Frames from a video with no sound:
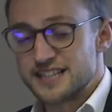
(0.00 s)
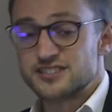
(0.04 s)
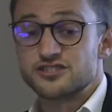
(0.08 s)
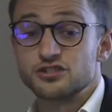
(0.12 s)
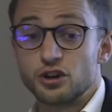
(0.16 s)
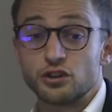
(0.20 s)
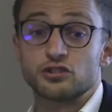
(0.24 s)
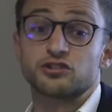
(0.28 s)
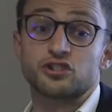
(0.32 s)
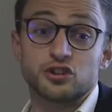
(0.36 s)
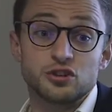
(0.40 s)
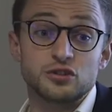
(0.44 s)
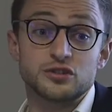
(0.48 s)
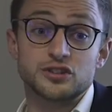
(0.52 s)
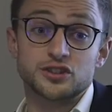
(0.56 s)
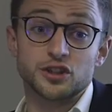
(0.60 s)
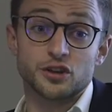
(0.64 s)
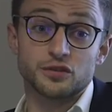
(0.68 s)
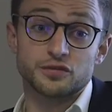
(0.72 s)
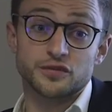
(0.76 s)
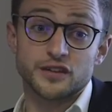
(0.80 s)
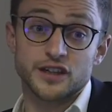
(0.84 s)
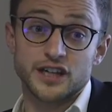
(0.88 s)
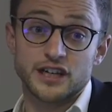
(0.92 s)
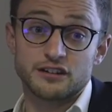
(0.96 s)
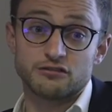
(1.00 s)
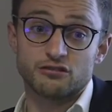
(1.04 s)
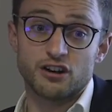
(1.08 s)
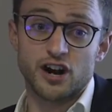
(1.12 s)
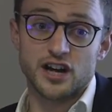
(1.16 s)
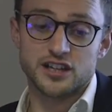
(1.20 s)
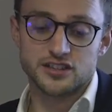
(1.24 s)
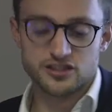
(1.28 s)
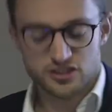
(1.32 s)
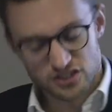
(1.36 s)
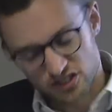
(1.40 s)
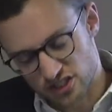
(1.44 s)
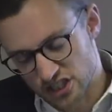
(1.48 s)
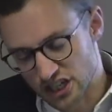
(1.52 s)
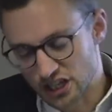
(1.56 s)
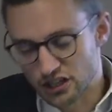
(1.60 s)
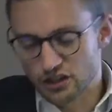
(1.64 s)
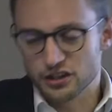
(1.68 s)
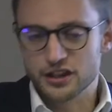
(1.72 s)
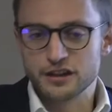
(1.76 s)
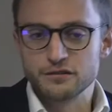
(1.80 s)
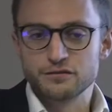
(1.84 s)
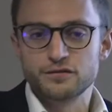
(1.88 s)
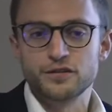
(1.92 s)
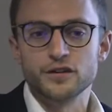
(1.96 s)
it's not too soft that it ruts. So you're
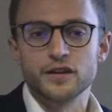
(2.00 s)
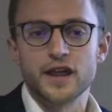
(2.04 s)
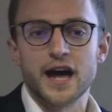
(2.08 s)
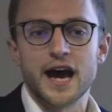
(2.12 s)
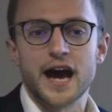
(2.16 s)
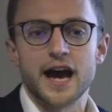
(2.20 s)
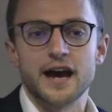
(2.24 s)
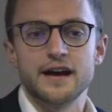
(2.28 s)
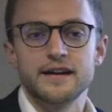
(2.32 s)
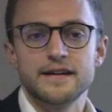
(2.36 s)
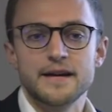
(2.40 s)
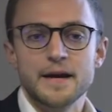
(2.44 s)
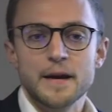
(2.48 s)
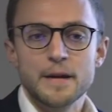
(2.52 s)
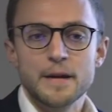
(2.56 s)
looking for that